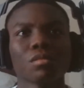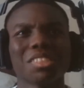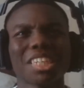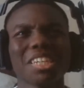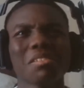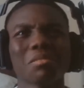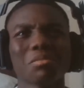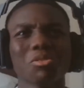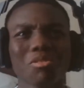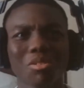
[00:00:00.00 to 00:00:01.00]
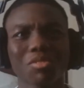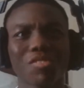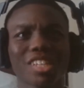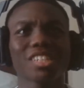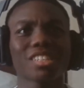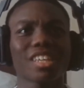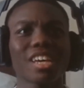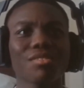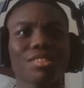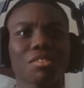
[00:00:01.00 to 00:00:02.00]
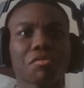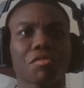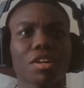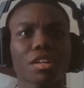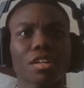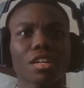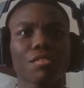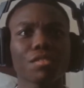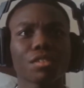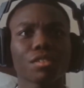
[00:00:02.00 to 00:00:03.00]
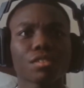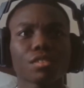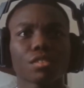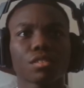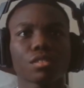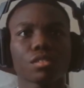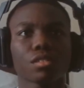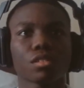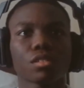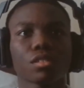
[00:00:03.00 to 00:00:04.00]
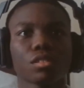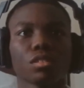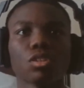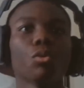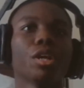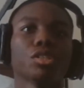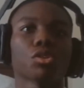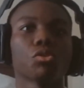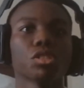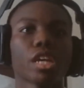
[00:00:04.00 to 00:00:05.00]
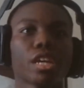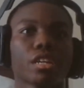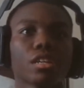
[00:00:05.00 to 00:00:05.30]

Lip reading: Damn, Newton was fast like that? What the fuck? I ain't even... No way he scored that.